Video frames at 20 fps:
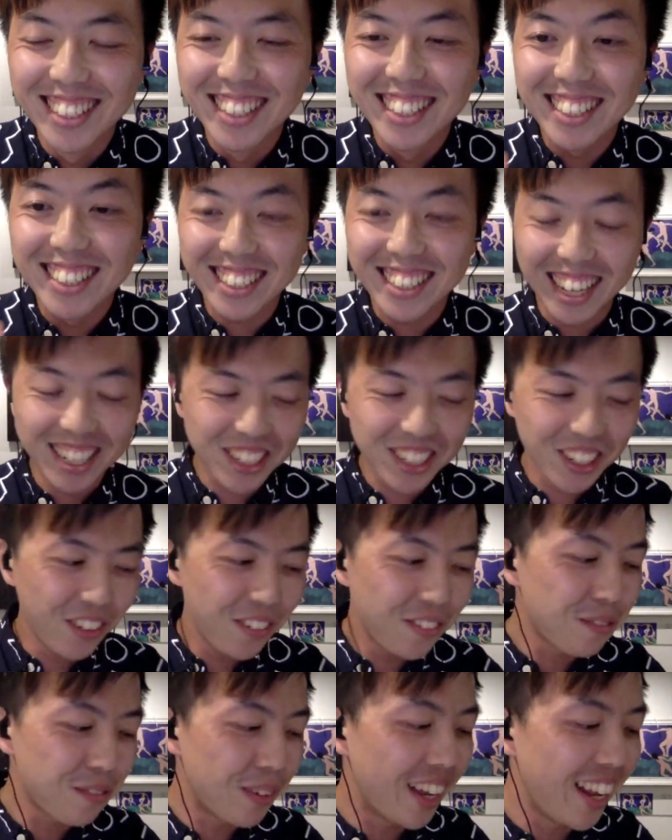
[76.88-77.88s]
dashed off,
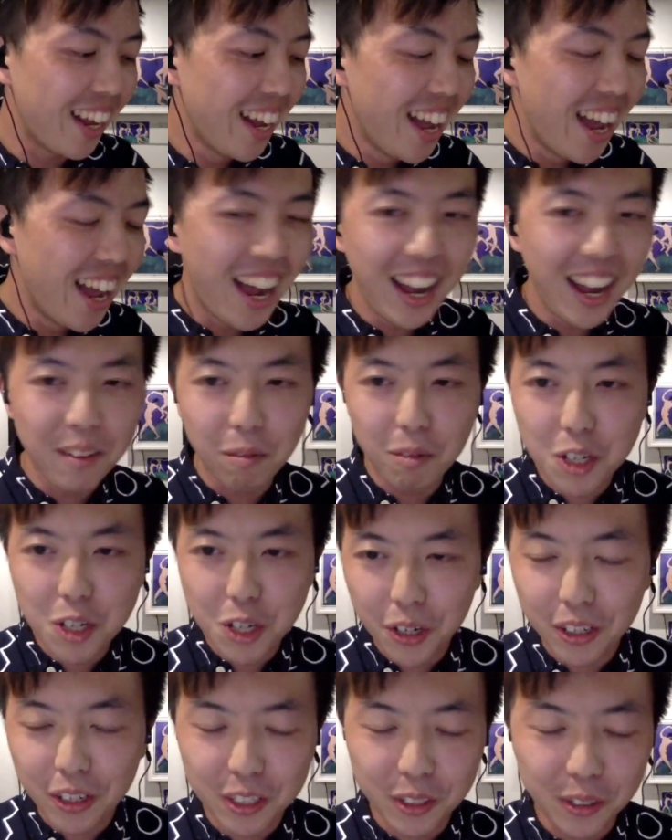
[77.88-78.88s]
but I'm
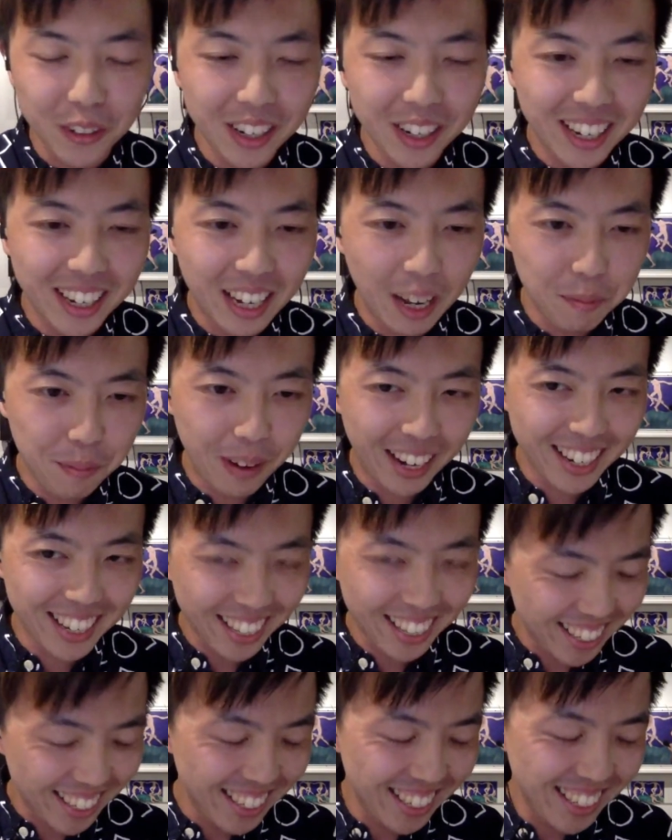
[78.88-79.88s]
sure she'll get back
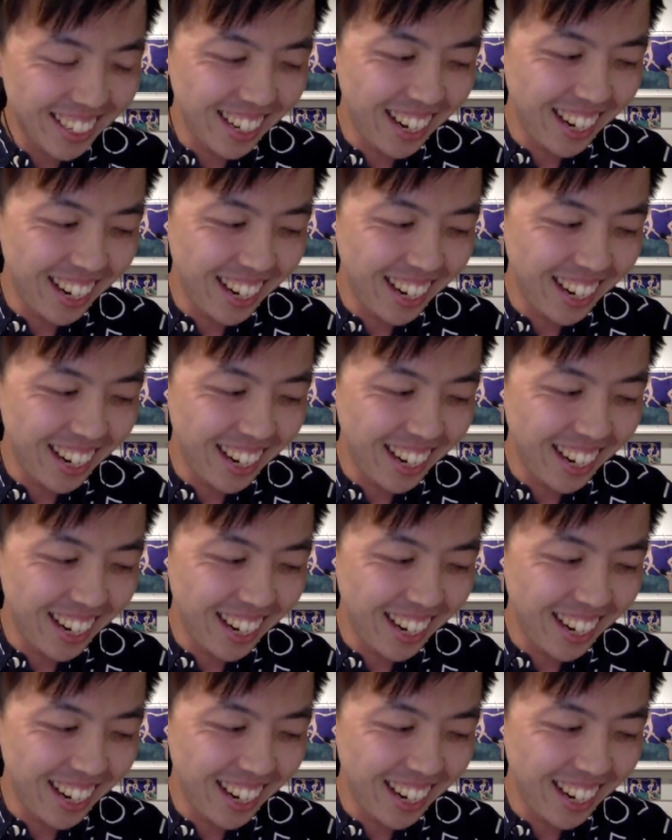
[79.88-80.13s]
in